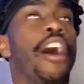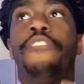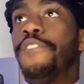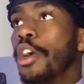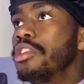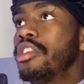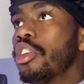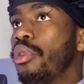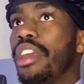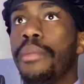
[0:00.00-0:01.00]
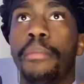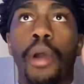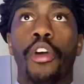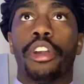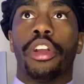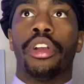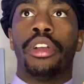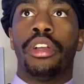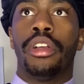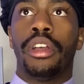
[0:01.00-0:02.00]
of first degree murder.
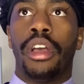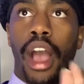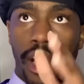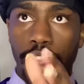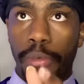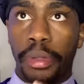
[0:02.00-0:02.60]
How do you